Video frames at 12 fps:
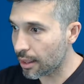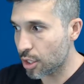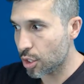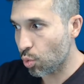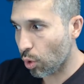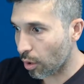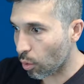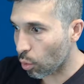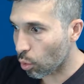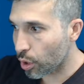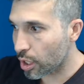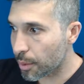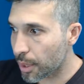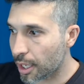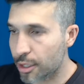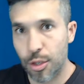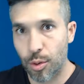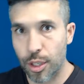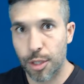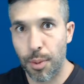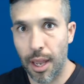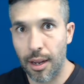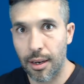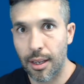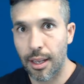This is where it really begins to expand.